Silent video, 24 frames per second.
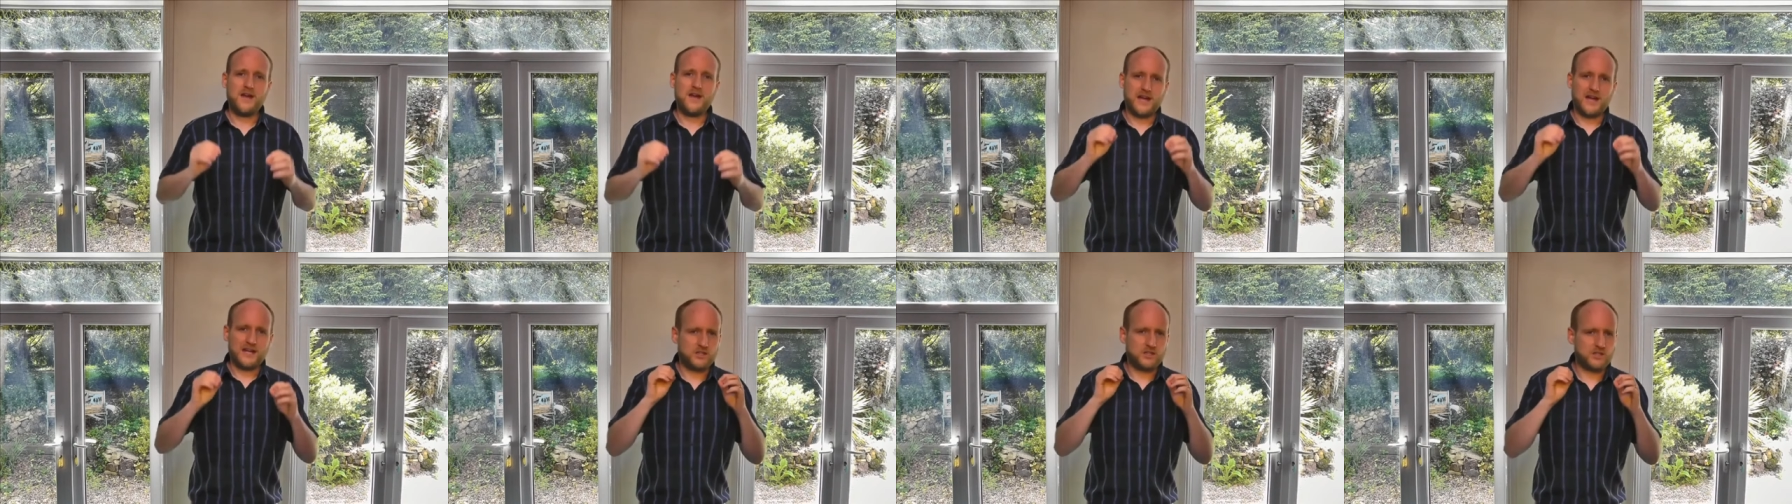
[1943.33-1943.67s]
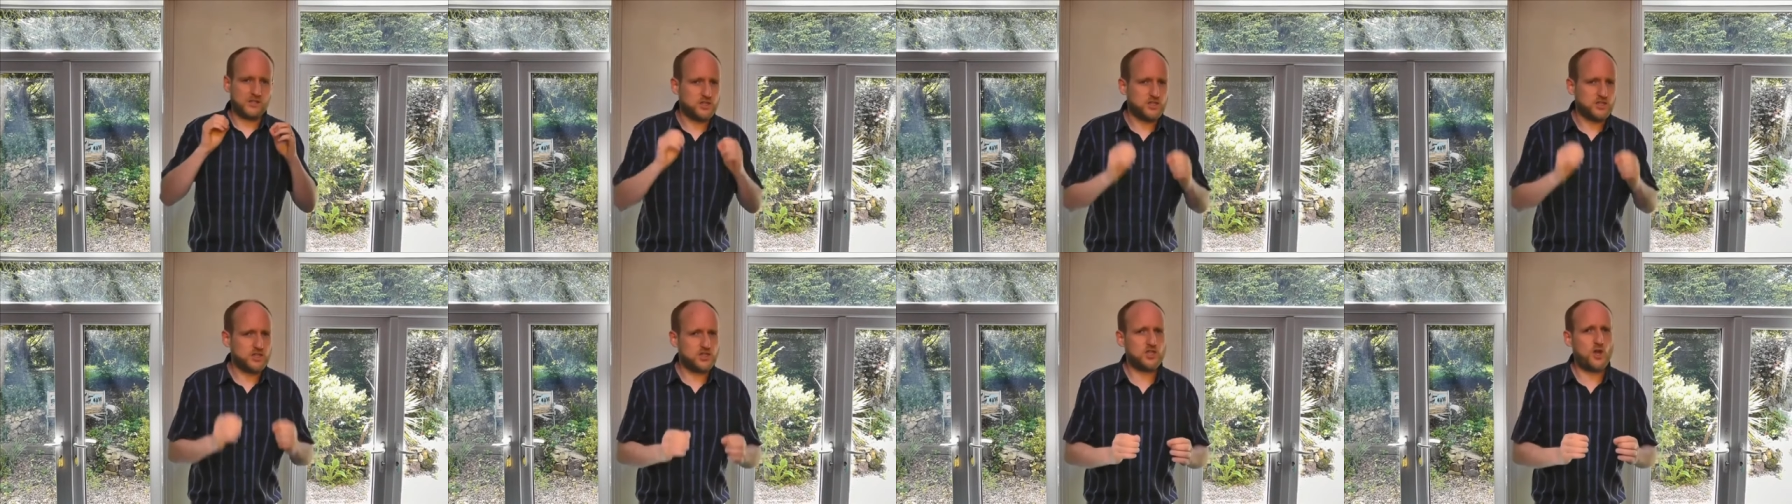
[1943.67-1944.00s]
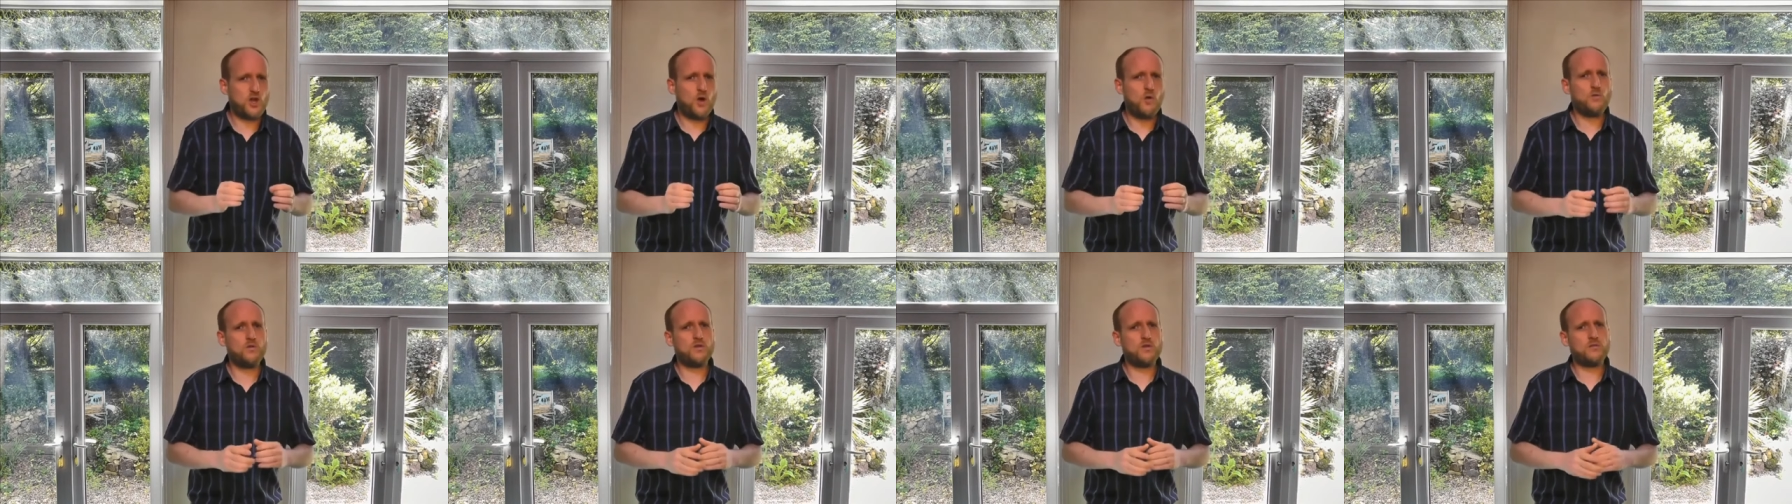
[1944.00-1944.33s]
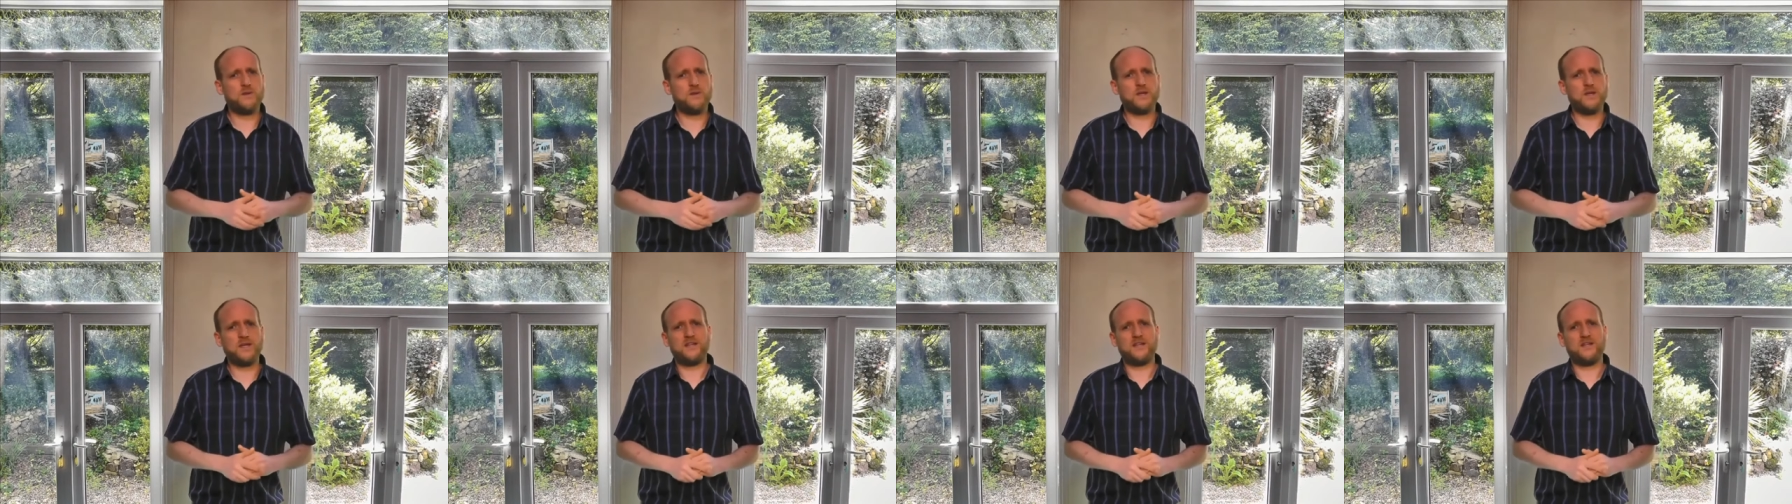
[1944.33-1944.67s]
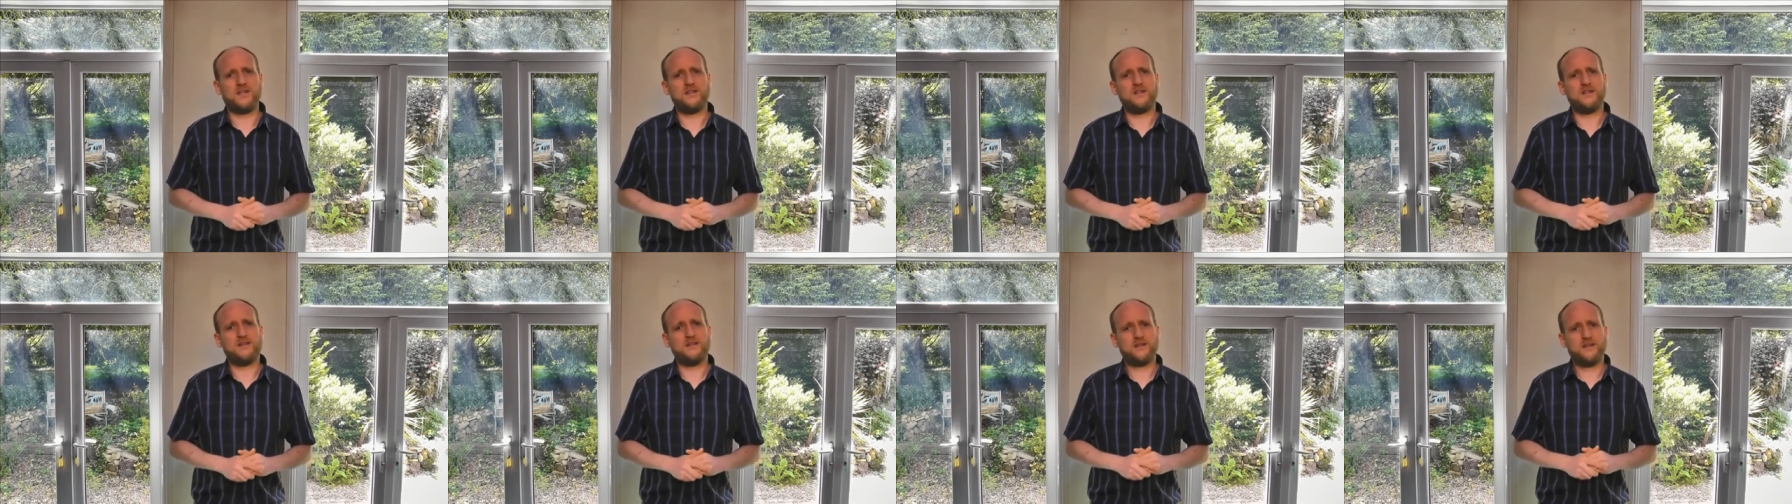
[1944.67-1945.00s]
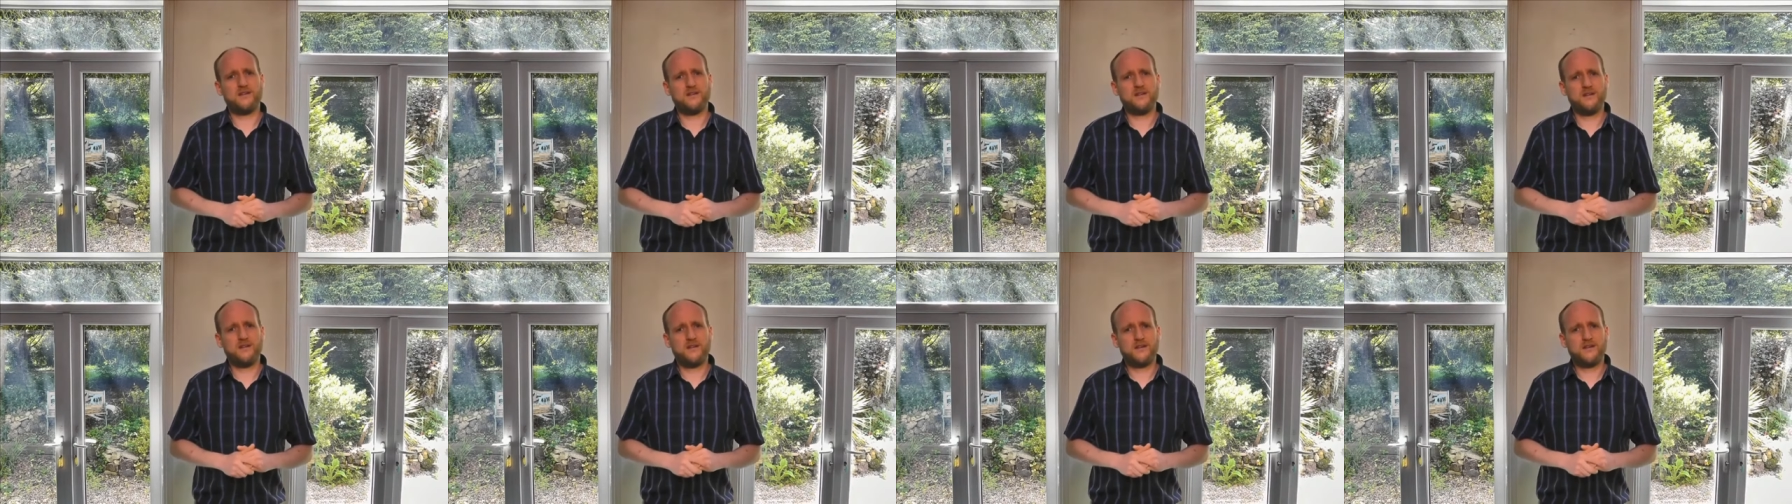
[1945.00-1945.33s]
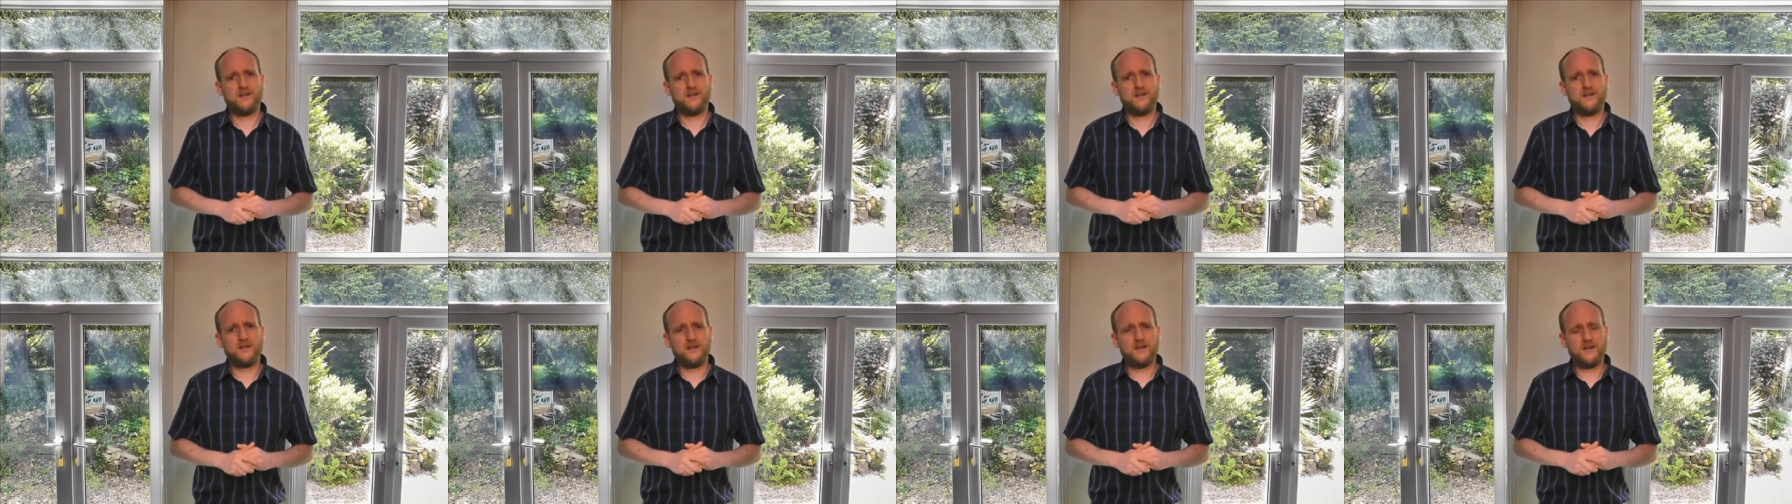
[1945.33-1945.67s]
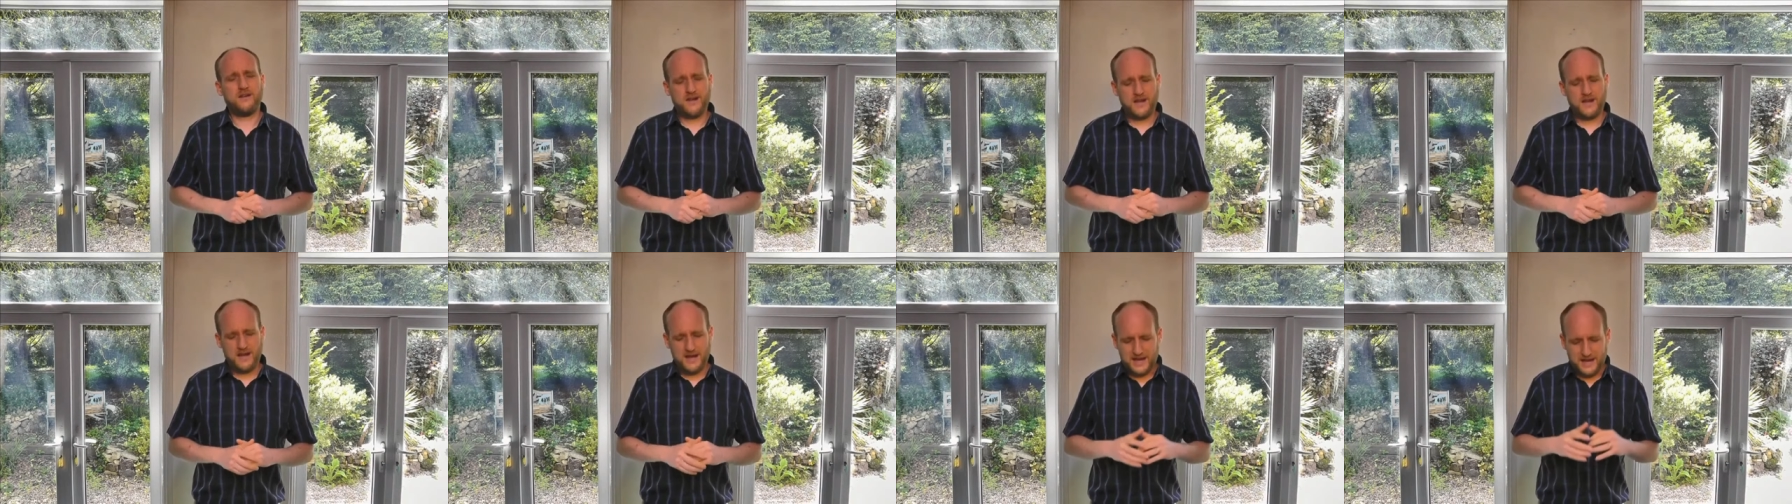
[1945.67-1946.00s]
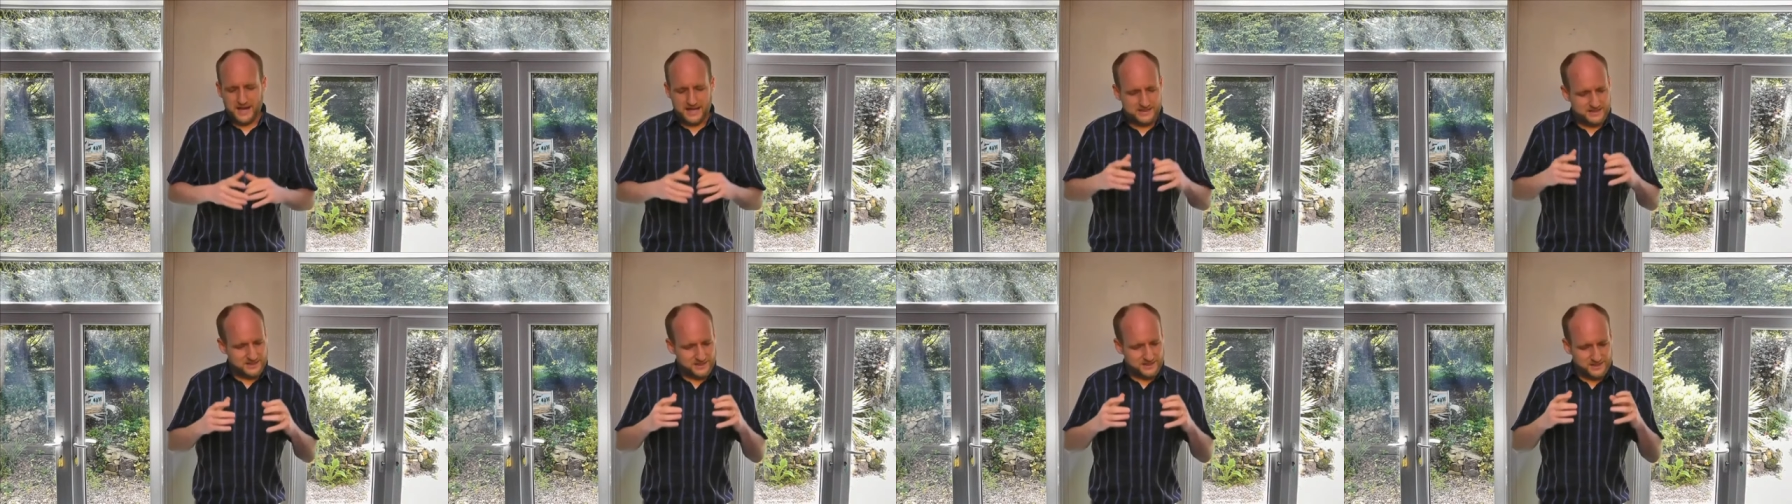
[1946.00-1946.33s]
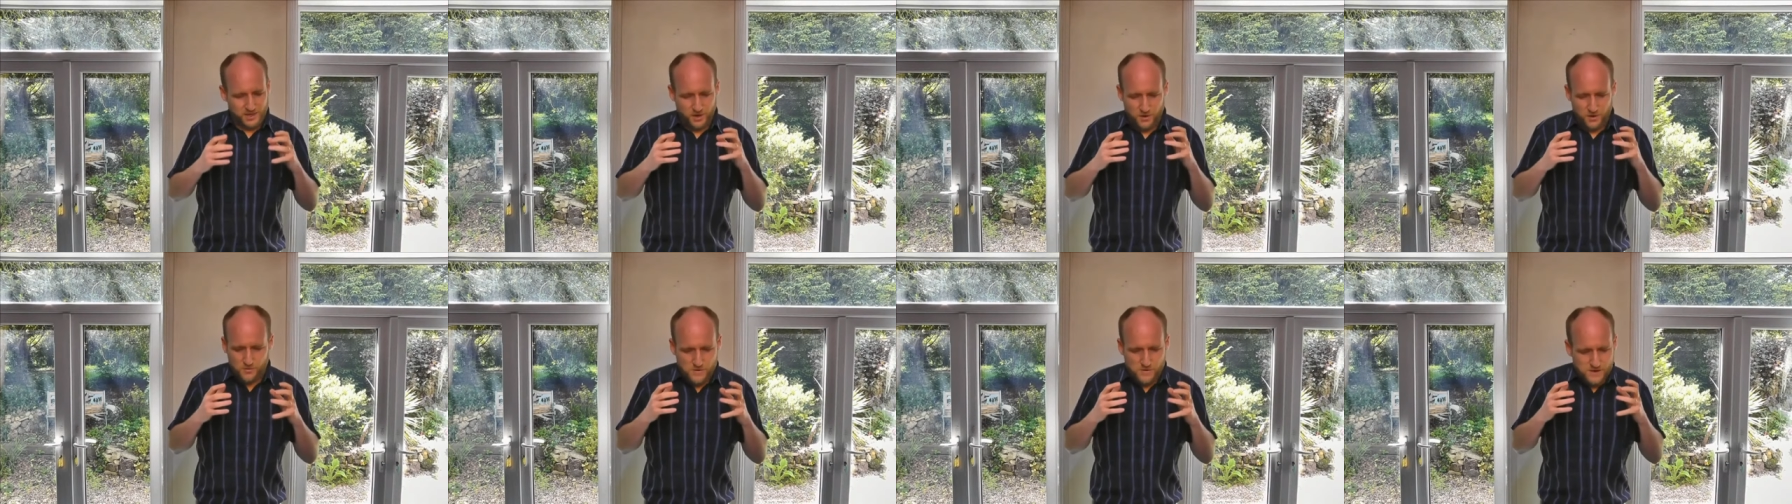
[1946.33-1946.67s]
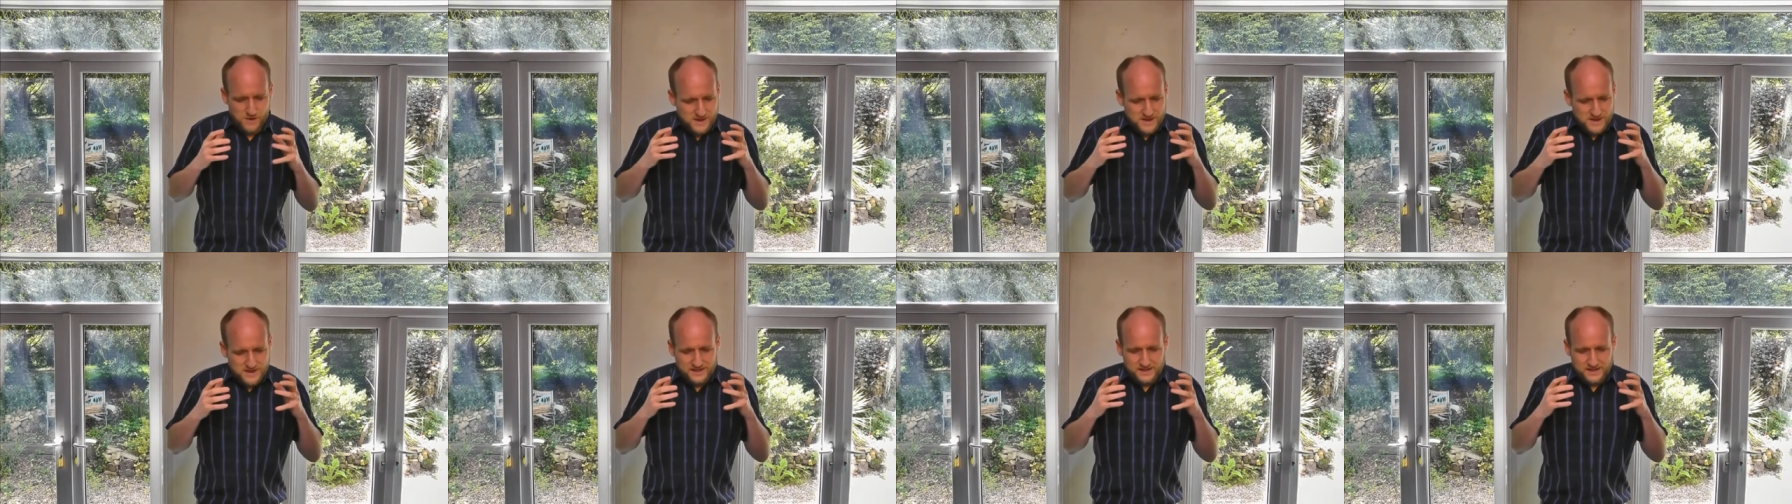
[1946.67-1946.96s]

and consult with me. And so,